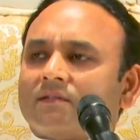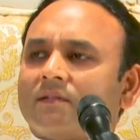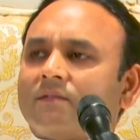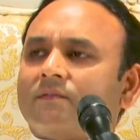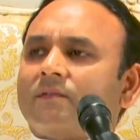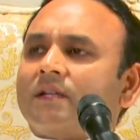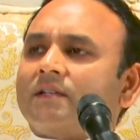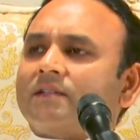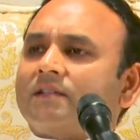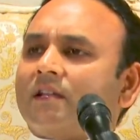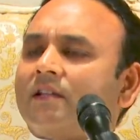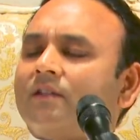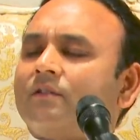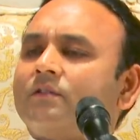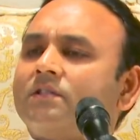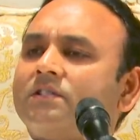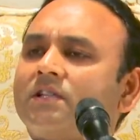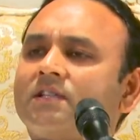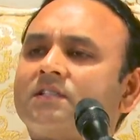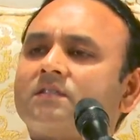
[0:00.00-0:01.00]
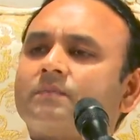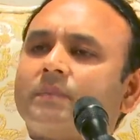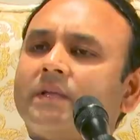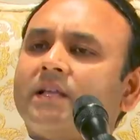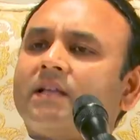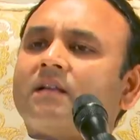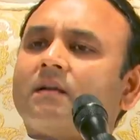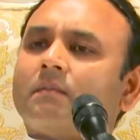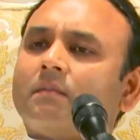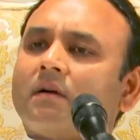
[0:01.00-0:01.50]
So if I tell you, just
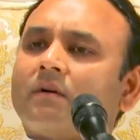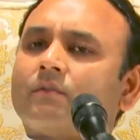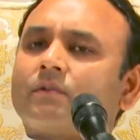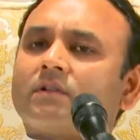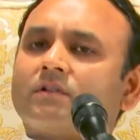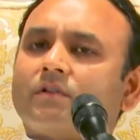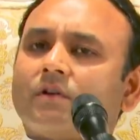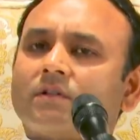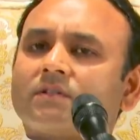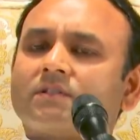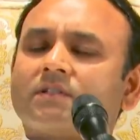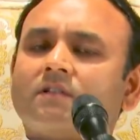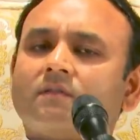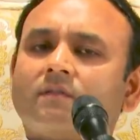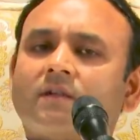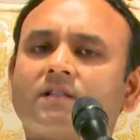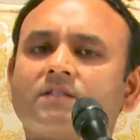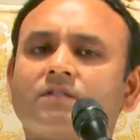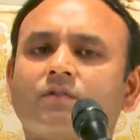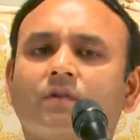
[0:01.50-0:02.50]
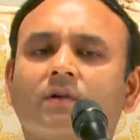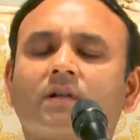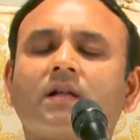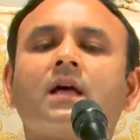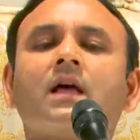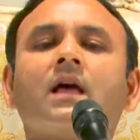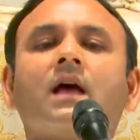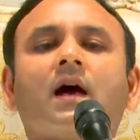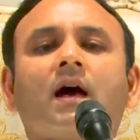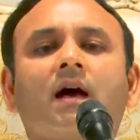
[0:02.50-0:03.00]
speak about yourself as you are.
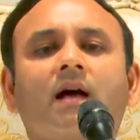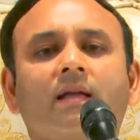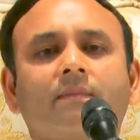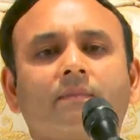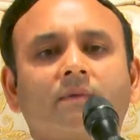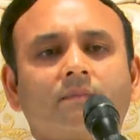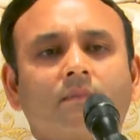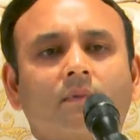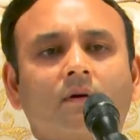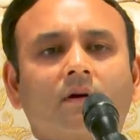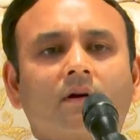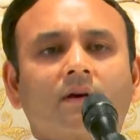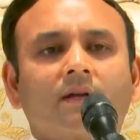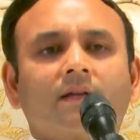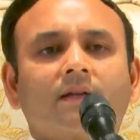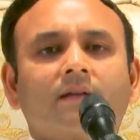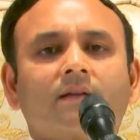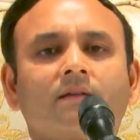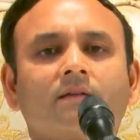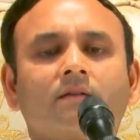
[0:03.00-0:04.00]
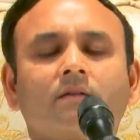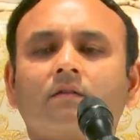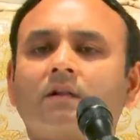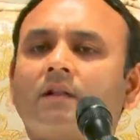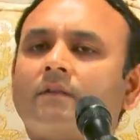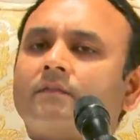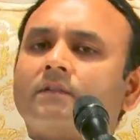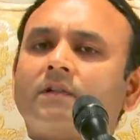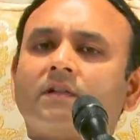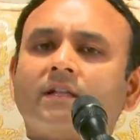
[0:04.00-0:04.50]
I am a boy. You'll
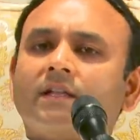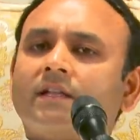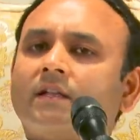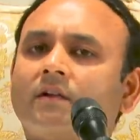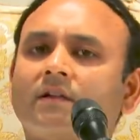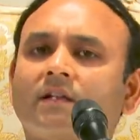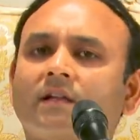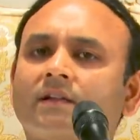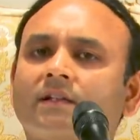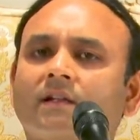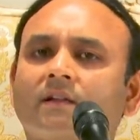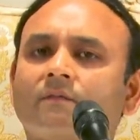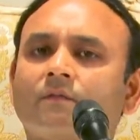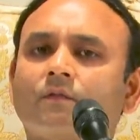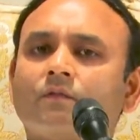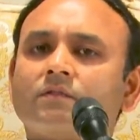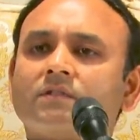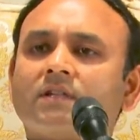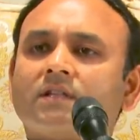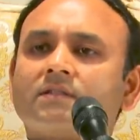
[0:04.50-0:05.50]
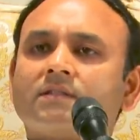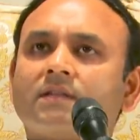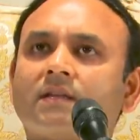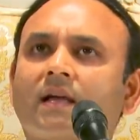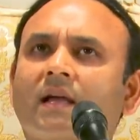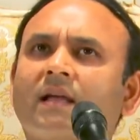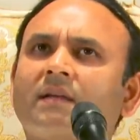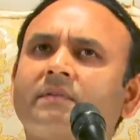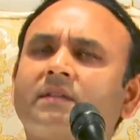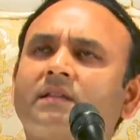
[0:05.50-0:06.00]
definitely not get confused and say,
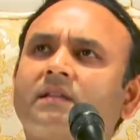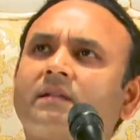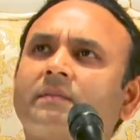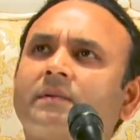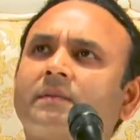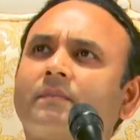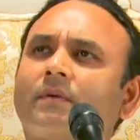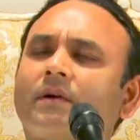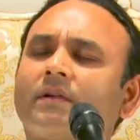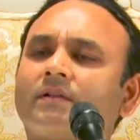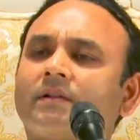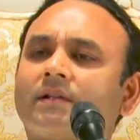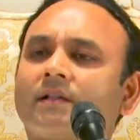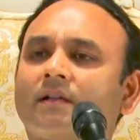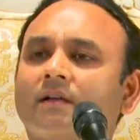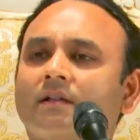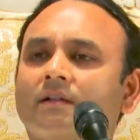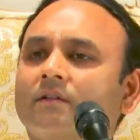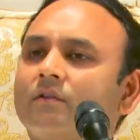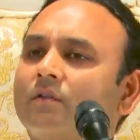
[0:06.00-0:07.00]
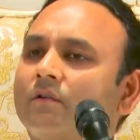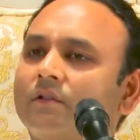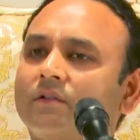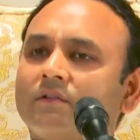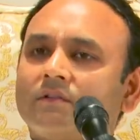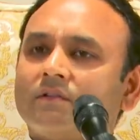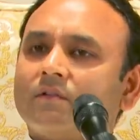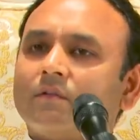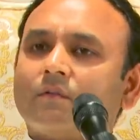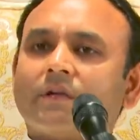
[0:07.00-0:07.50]
whether I'm a boy or a girl. No,
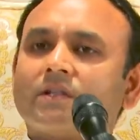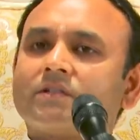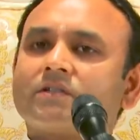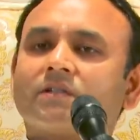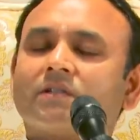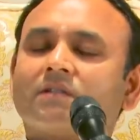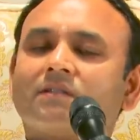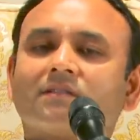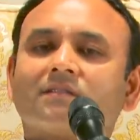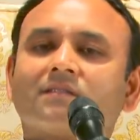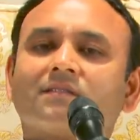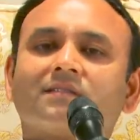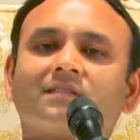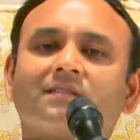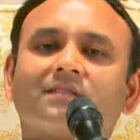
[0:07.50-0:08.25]
no question.